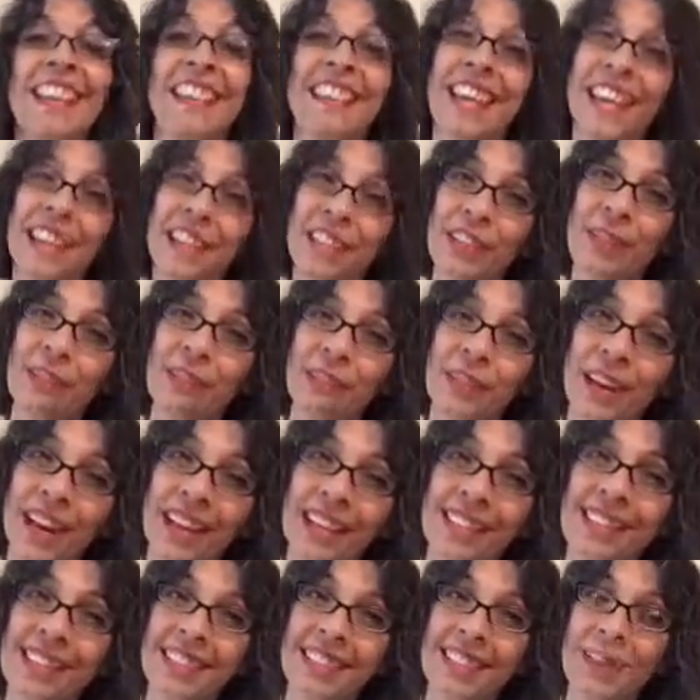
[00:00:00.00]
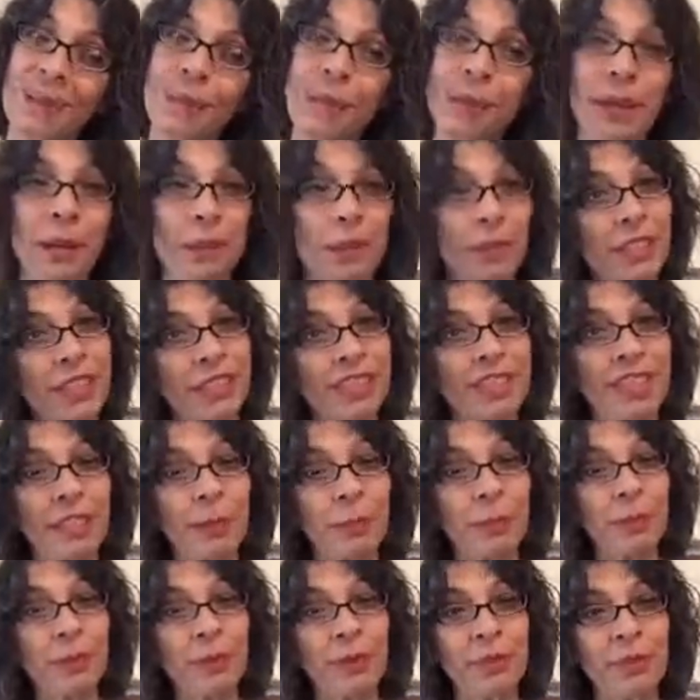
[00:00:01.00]
Thank you for asking when I'm going to
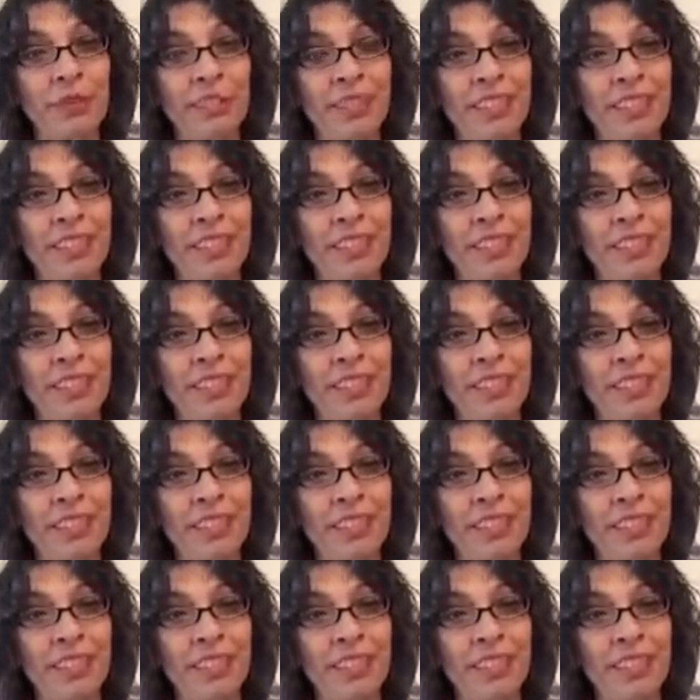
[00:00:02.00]
upload a